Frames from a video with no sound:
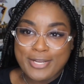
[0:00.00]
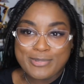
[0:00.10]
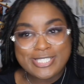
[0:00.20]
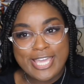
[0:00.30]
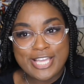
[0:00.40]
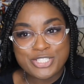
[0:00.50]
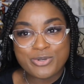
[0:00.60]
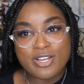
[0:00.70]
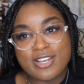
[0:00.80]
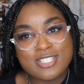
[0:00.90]
It was
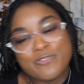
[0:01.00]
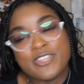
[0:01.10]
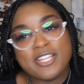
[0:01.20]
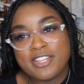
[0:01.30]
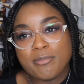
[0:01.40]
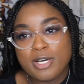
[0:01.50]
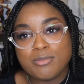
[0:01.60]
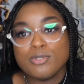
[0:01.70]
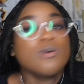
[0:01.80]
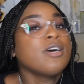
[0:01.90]
Scantrons, filling the
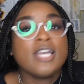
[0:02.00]
bubble.